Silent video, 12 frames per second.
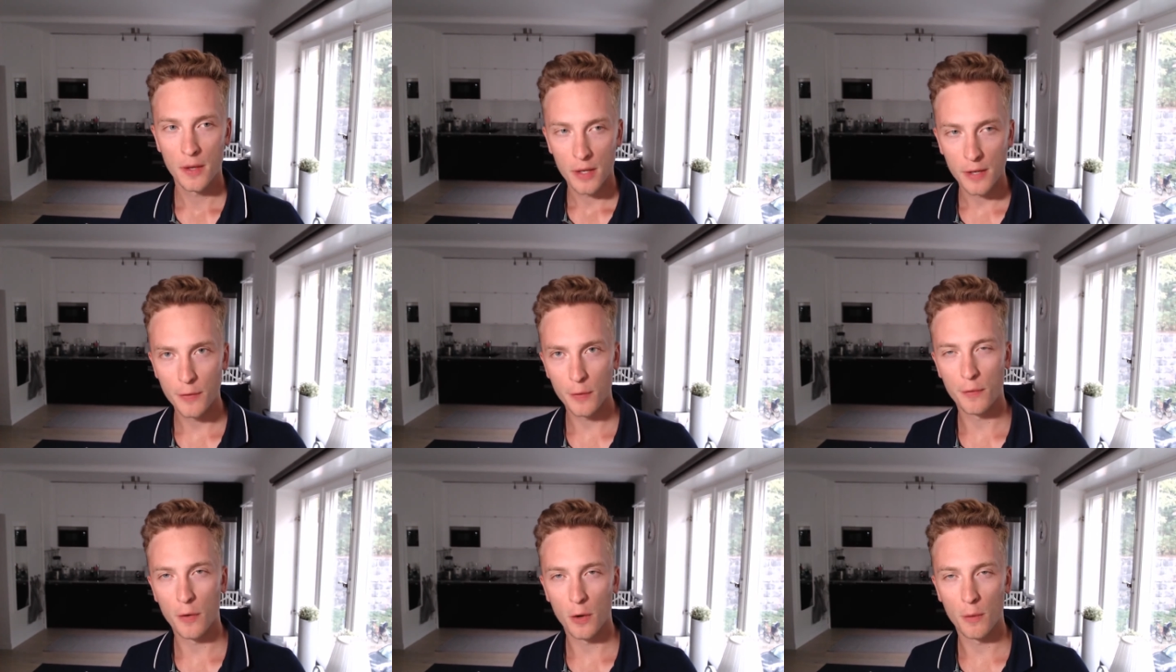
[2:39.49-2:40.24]
if you
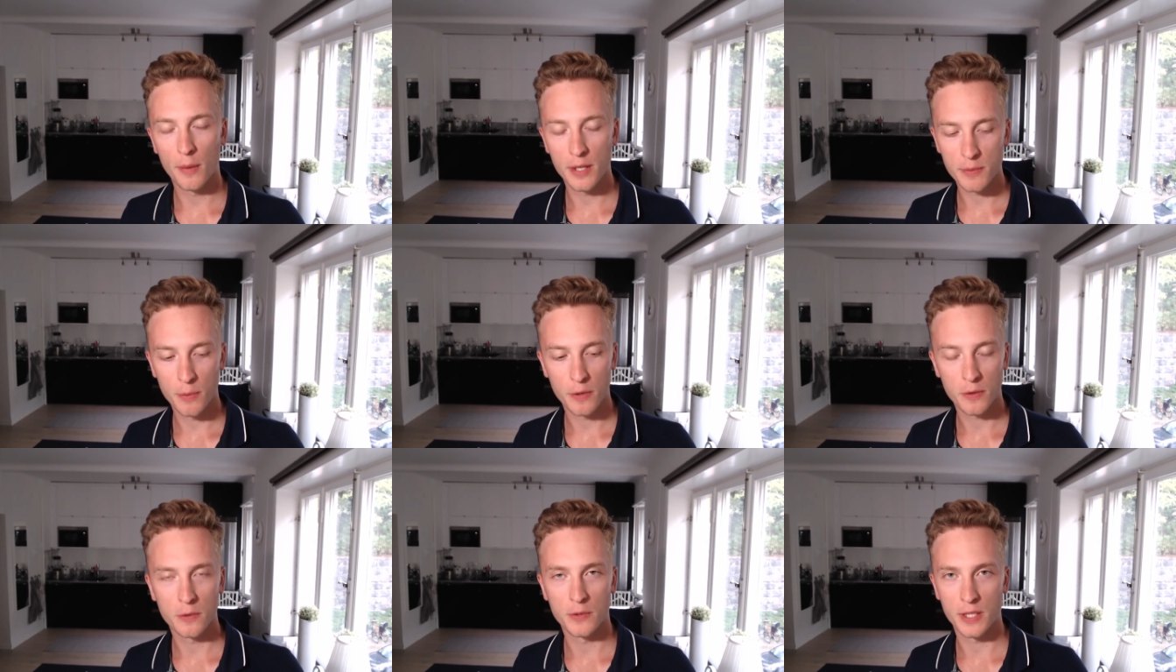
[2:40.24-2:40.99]
follow my
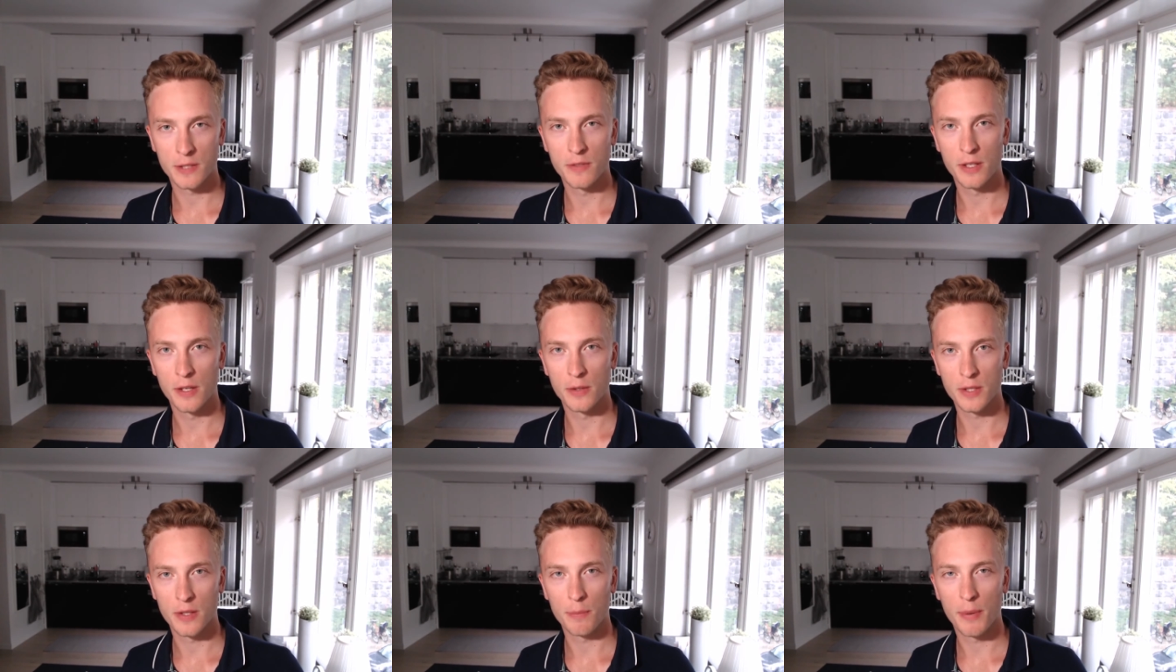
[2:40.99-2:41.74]
smart contract
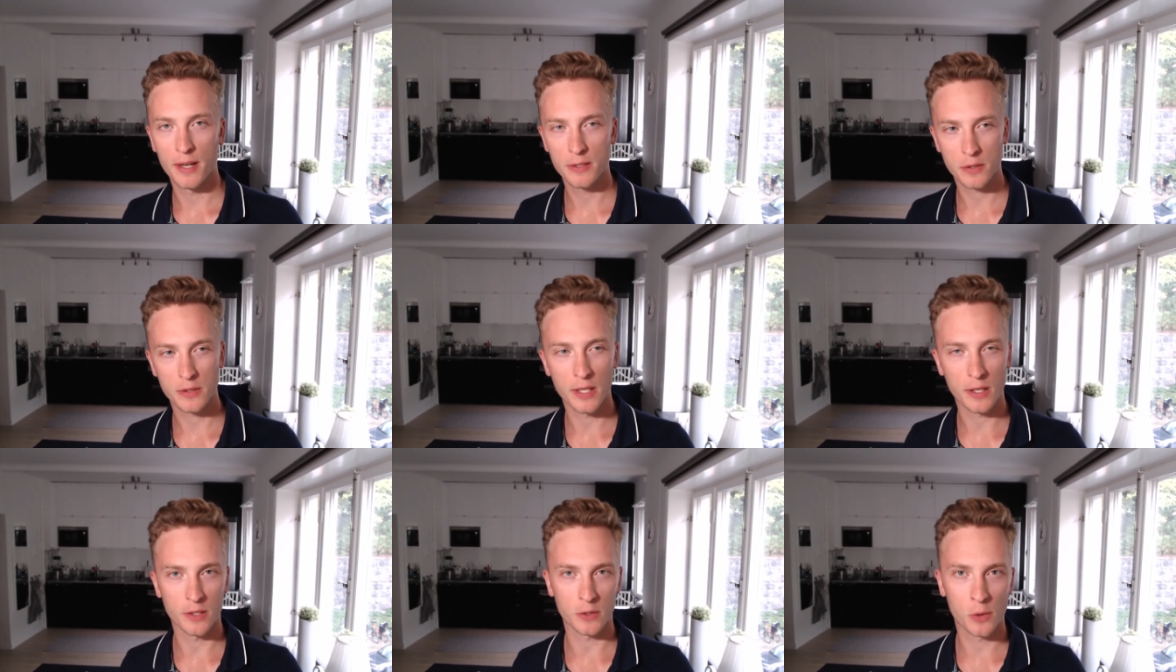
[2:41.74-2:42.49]
videos in the past or
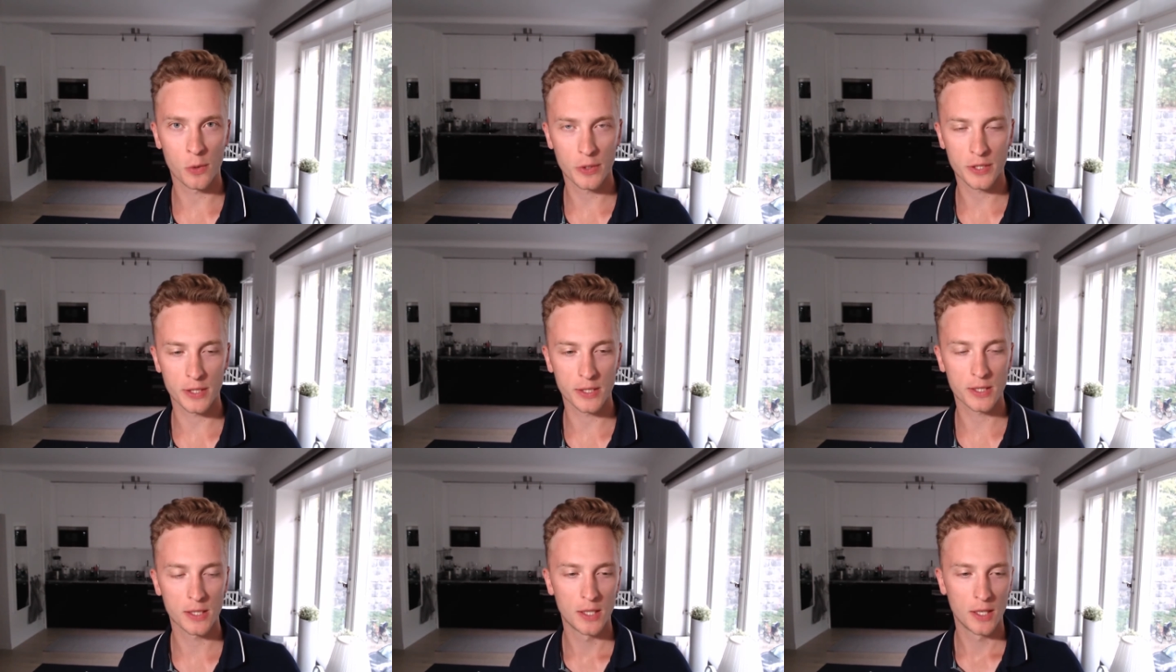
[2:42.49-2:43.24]
taken our
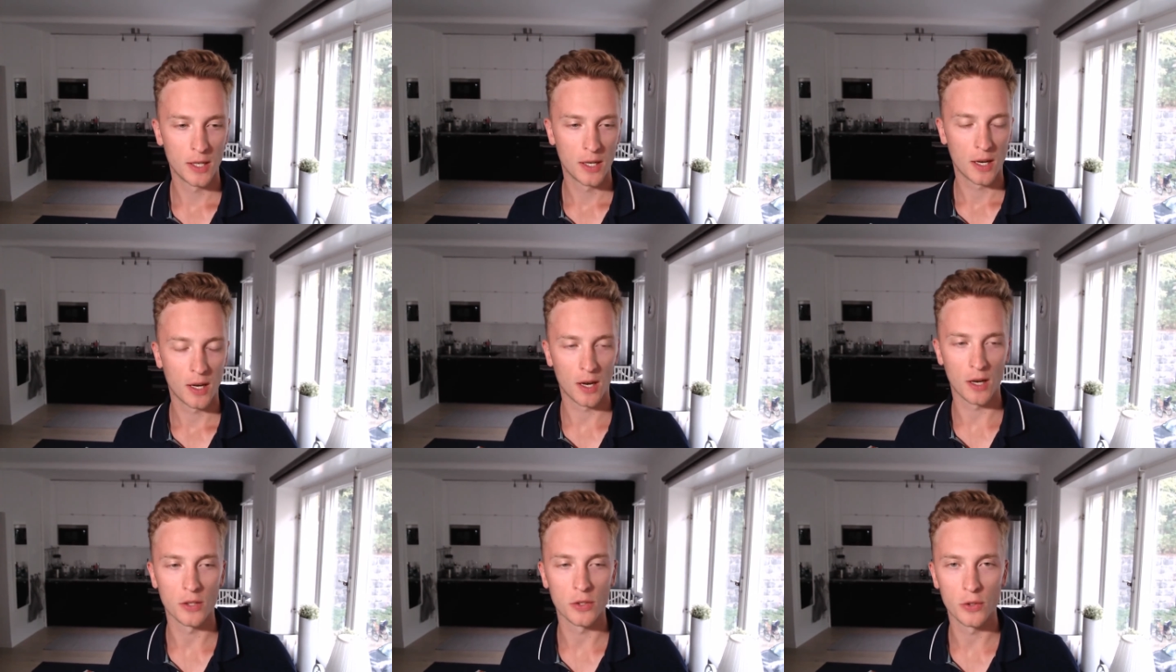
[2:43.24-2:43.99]
courses
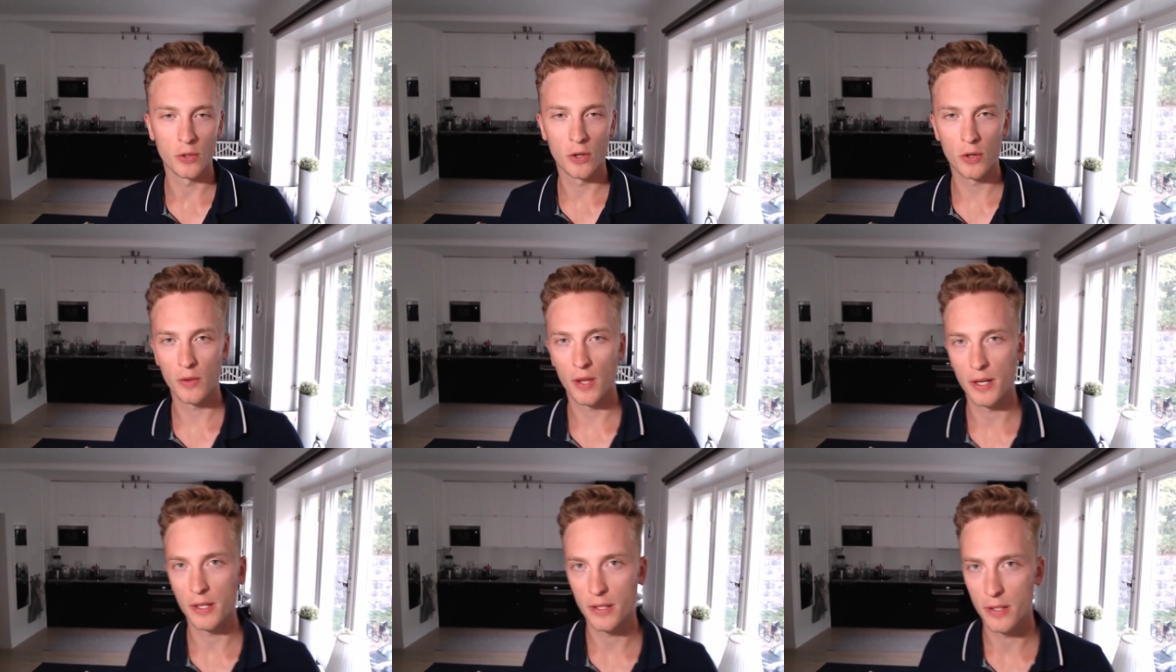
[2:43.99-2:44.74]
uh, you know
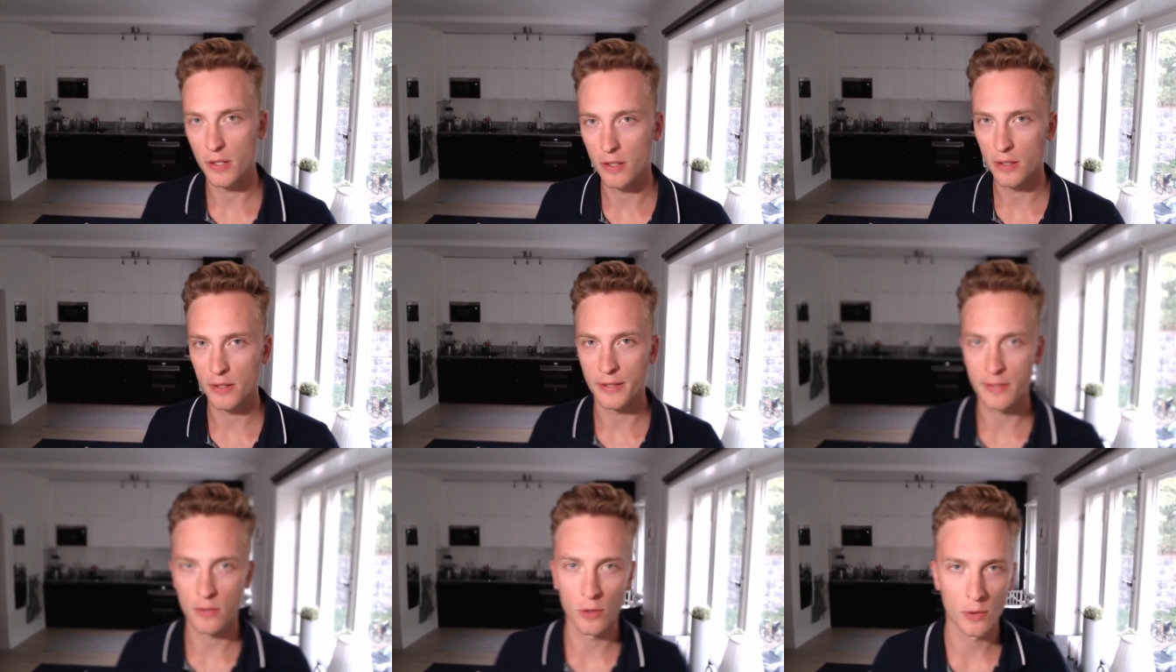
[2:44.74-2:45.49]
that
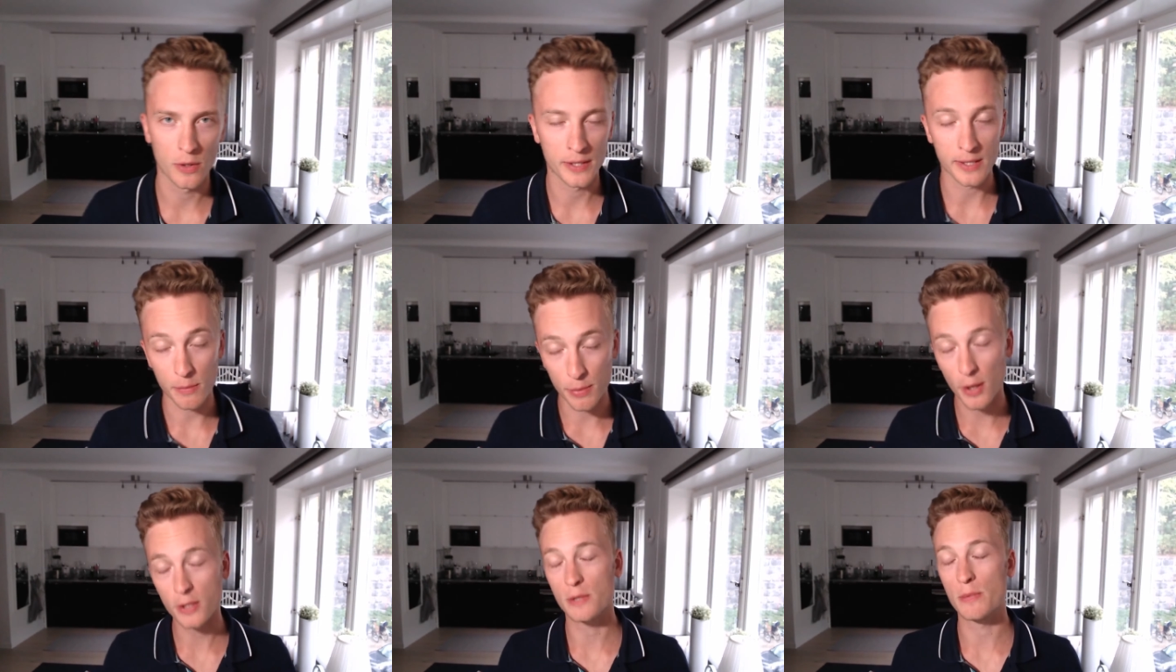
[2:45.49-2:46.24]
it's all it's
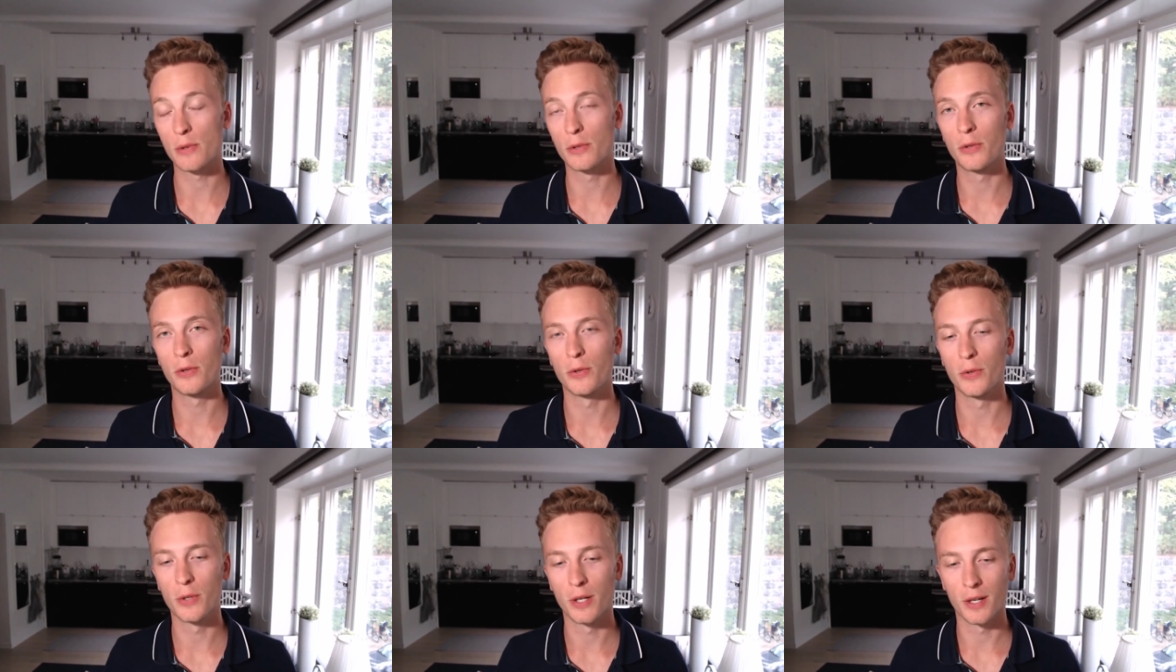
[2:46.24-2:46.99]
impossible
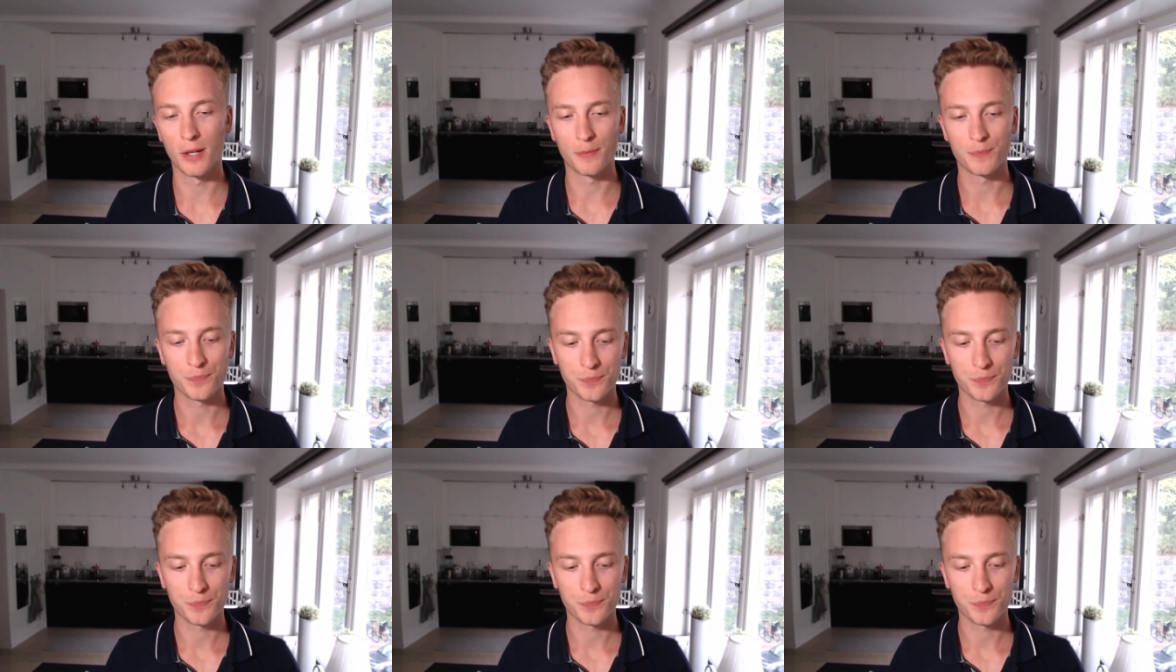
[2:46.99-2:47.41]
to uh,